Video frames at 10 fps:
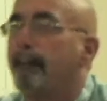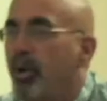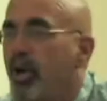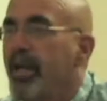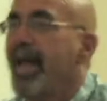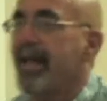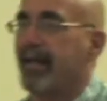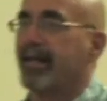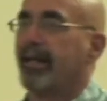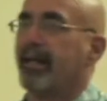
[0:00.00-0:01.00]
Per
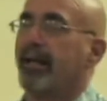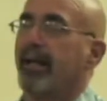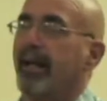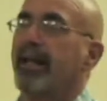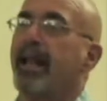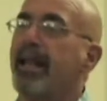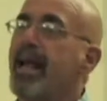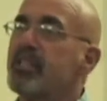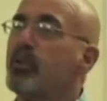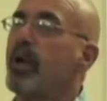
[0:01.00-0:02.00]
day. And
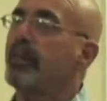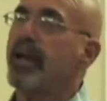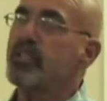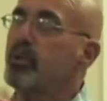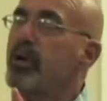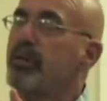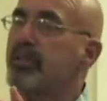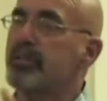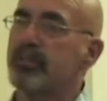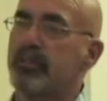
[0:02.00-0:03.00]
that's what, that's where
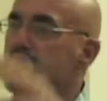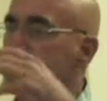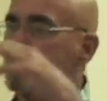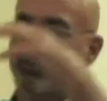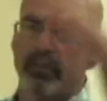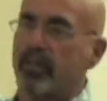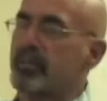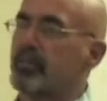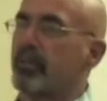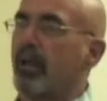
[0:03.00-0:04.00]
this, this,
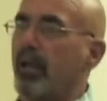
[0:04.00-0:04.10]
this